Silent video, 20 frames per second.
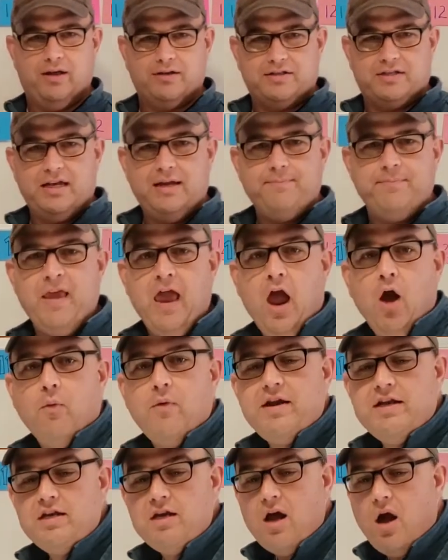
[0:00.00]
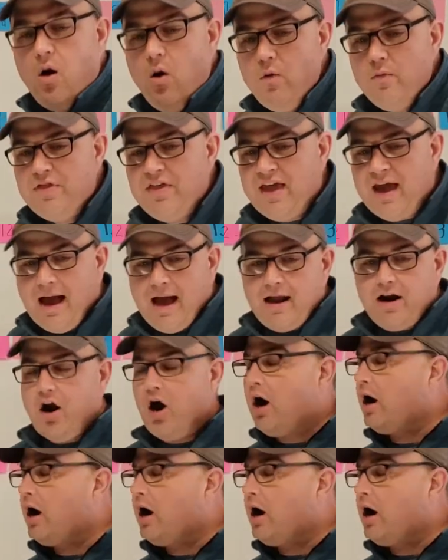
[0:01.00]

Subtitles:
See, we know that our